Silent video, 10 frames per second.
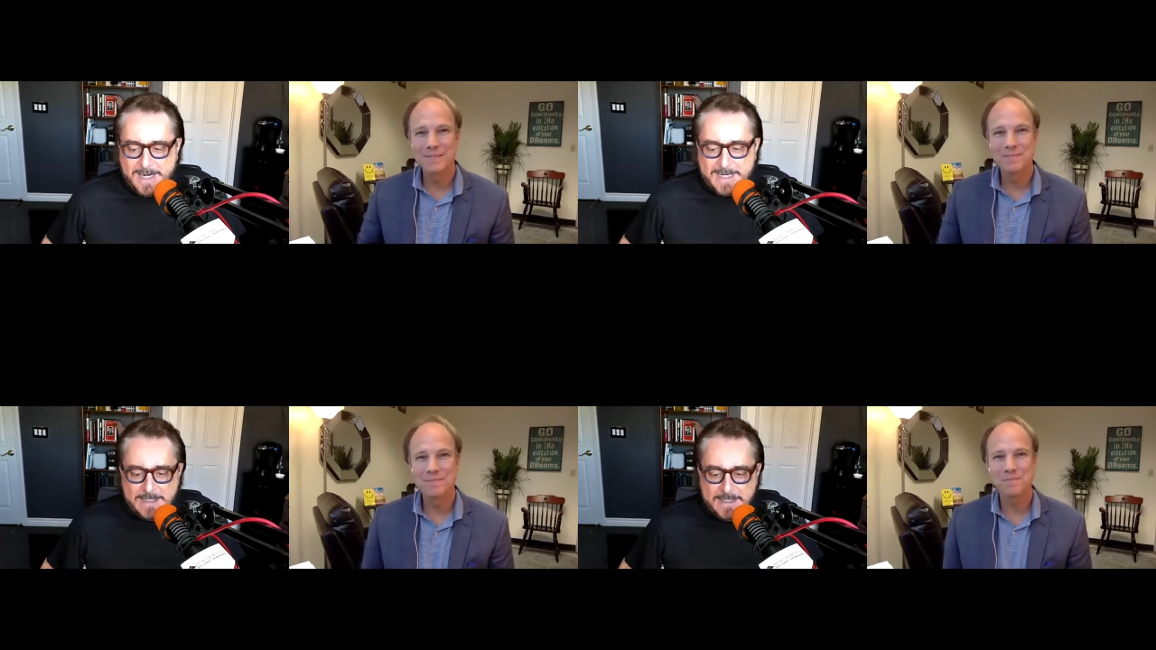
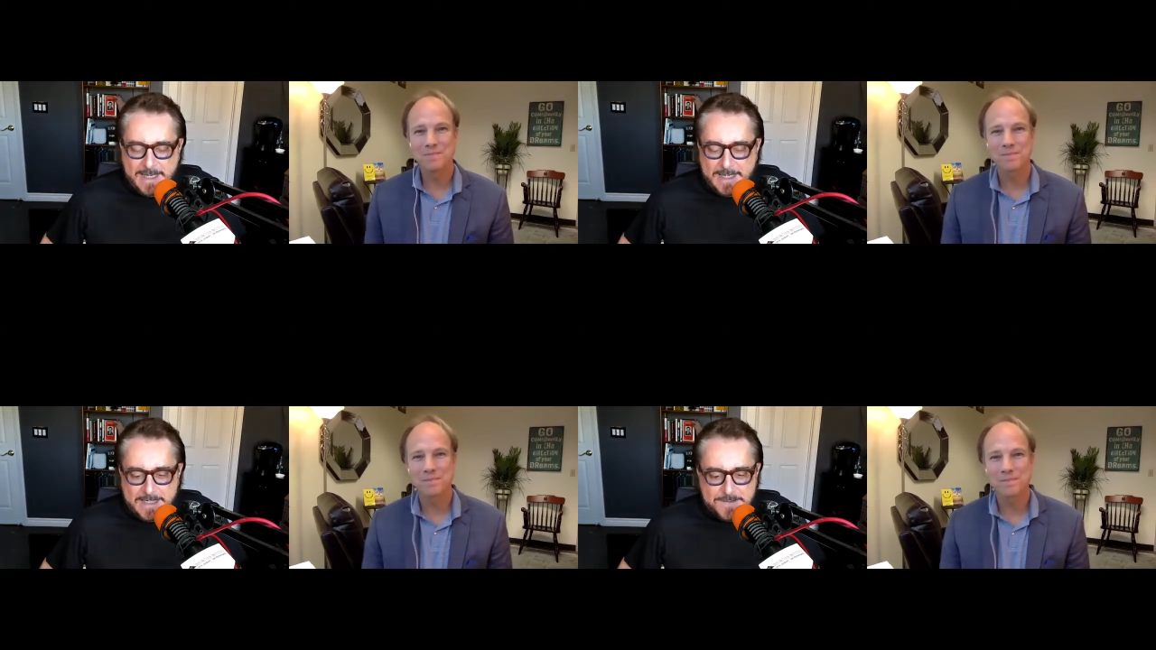Speaker 1: and
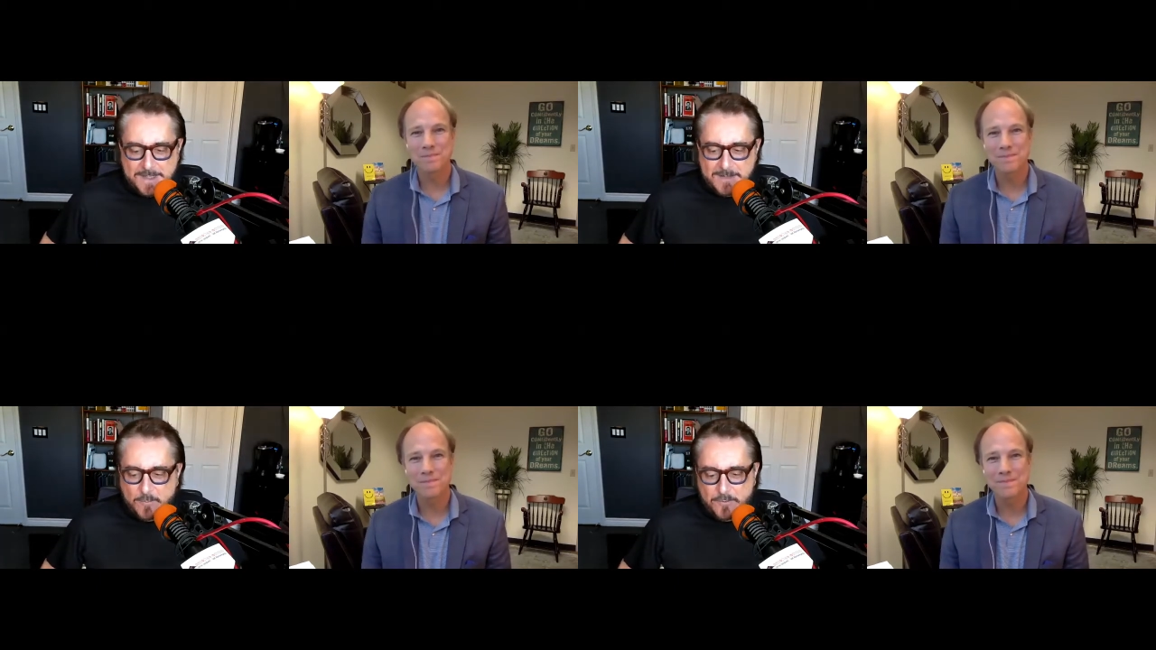his name
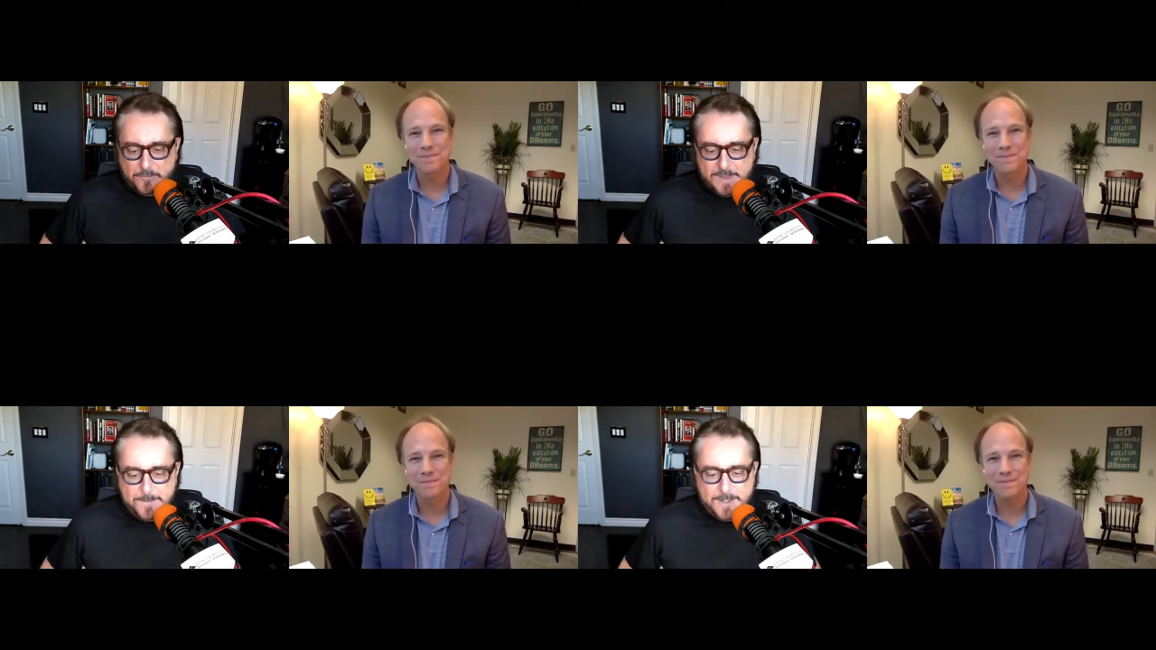won't ring a
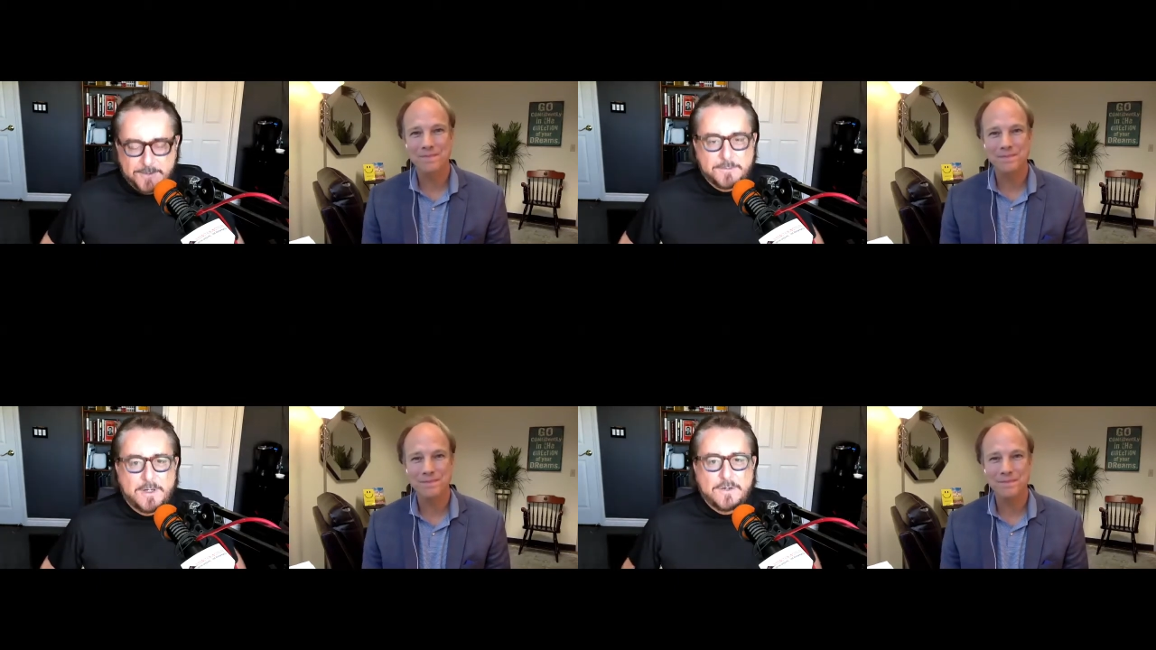bell to
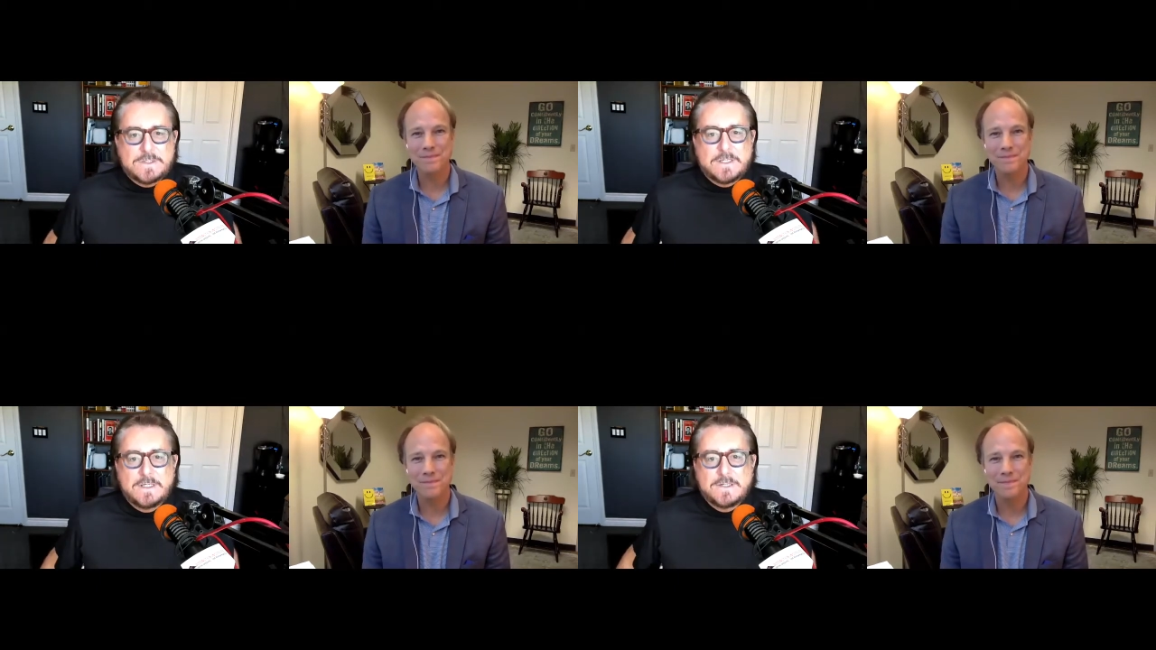most,
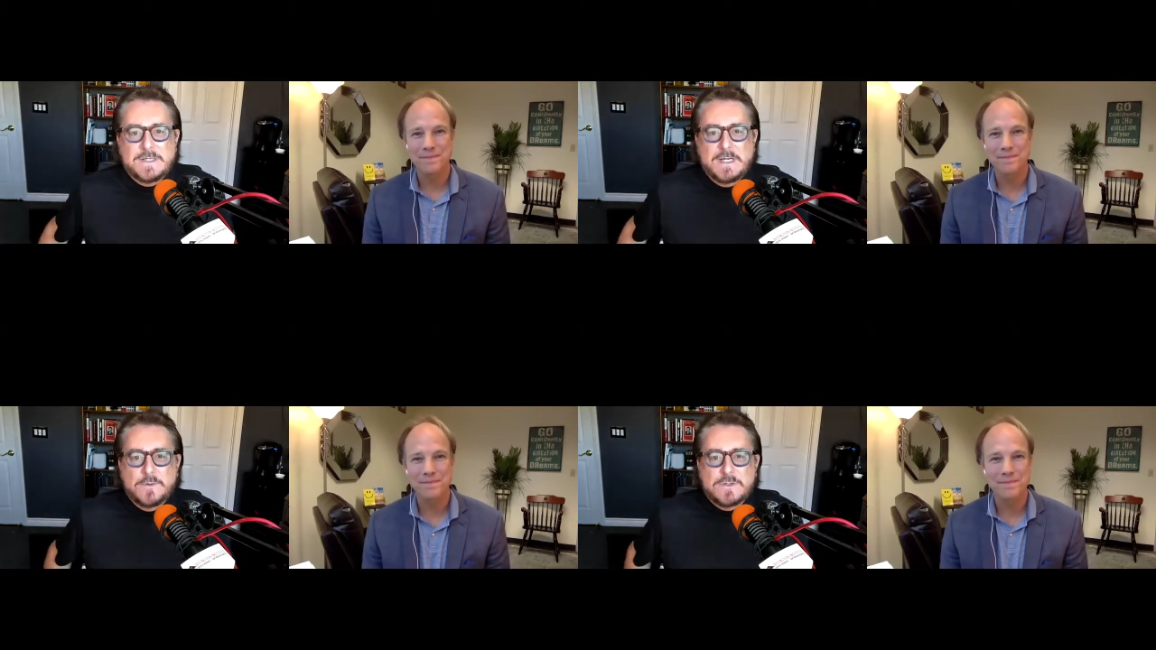his name
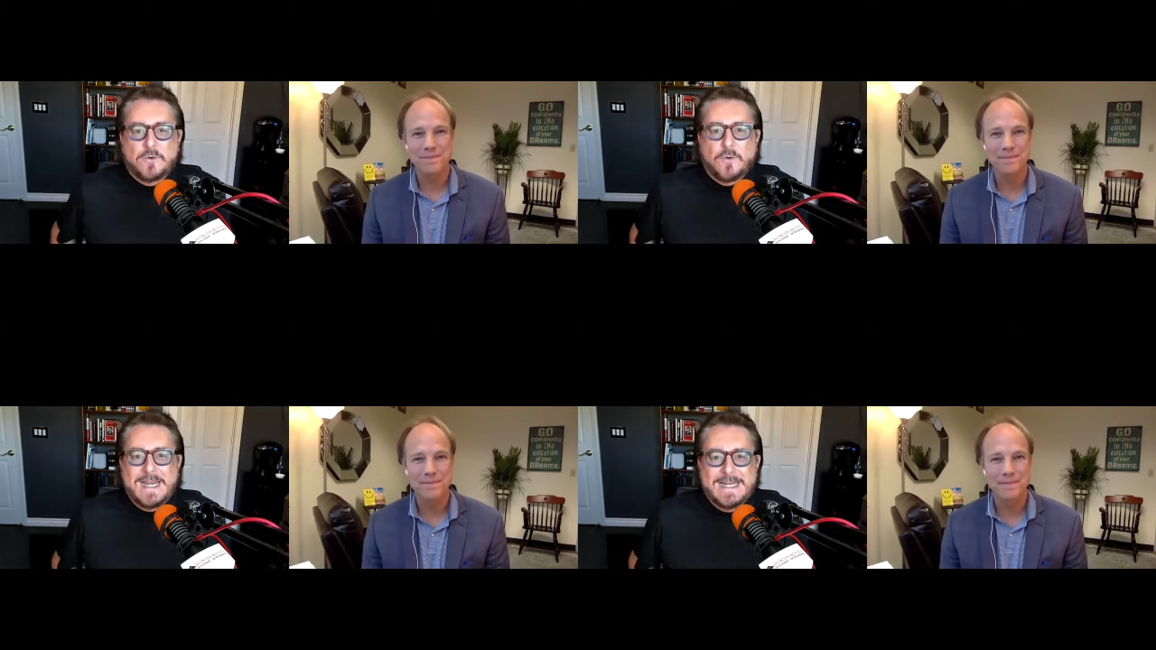was
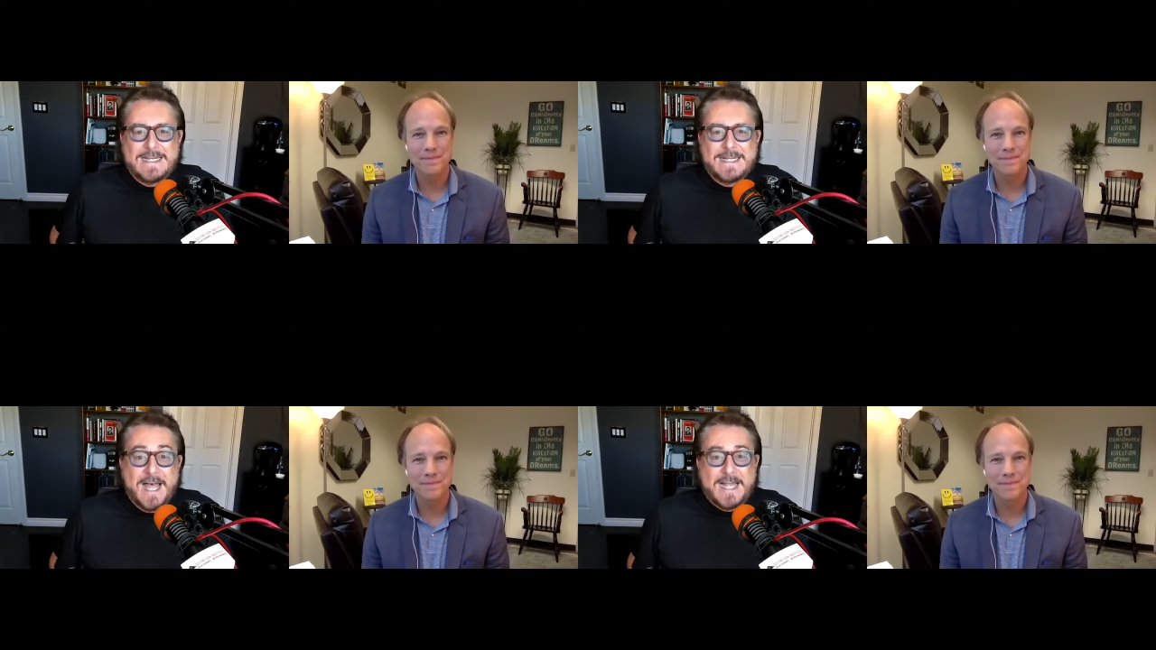Grady
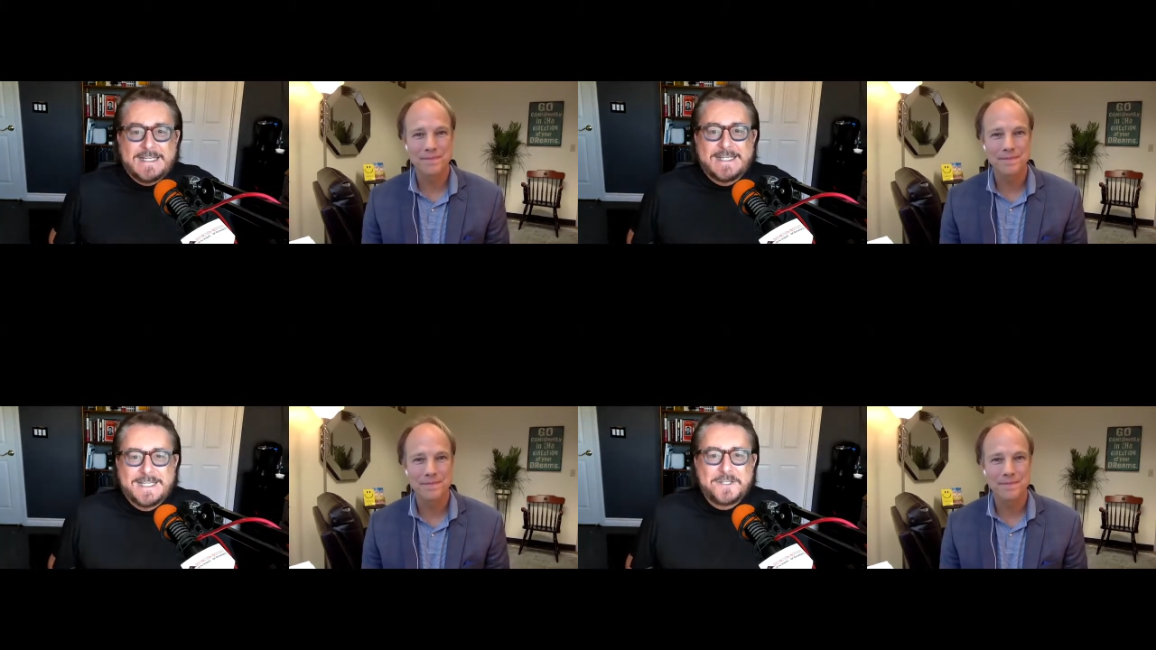Nutt,
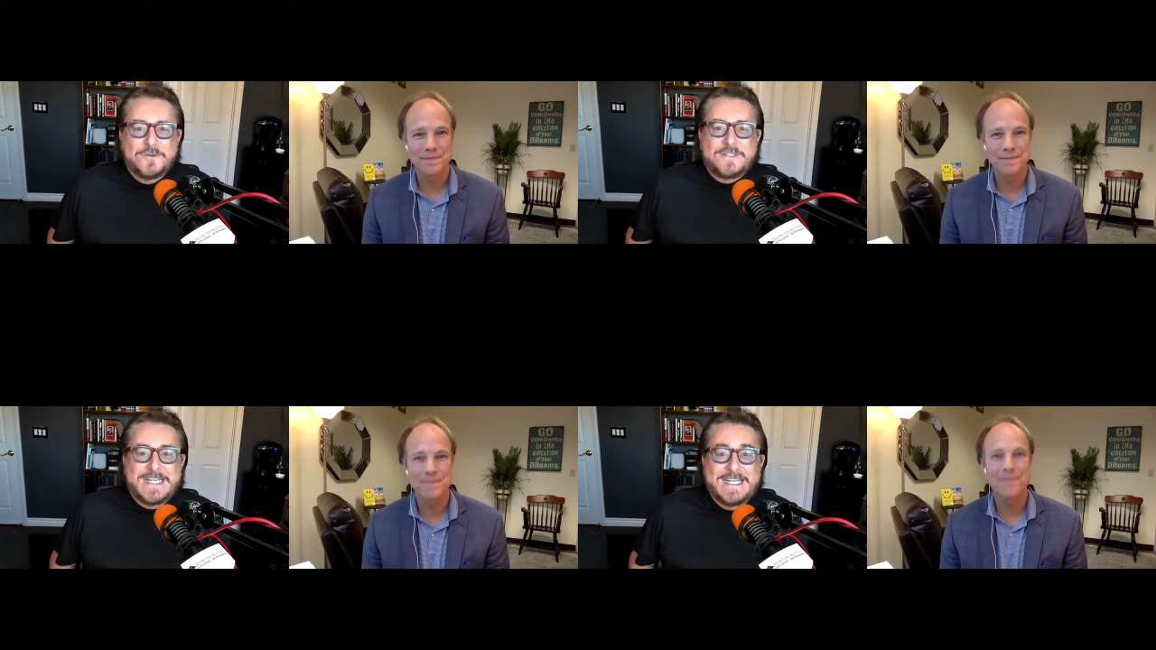
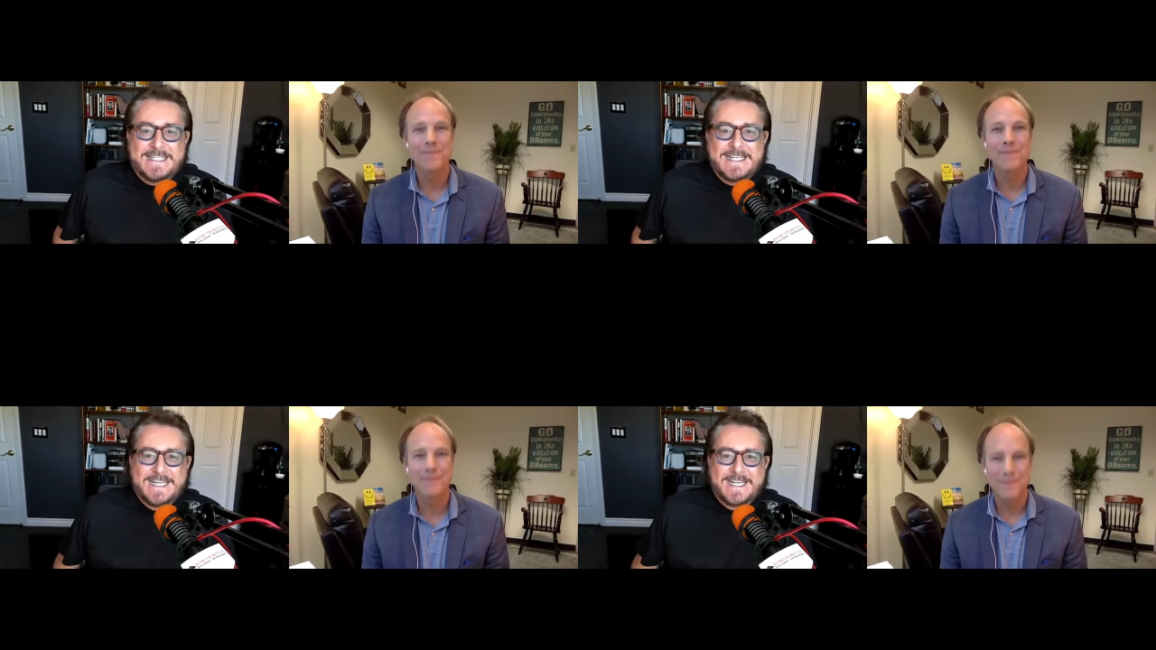
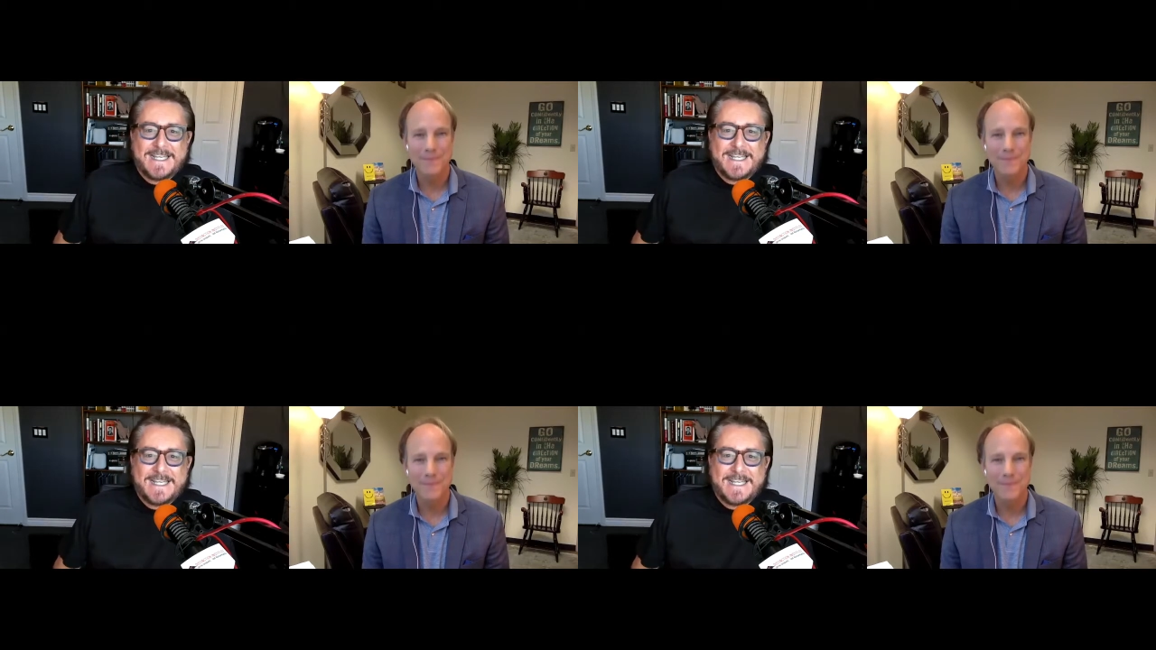N-U-T-T.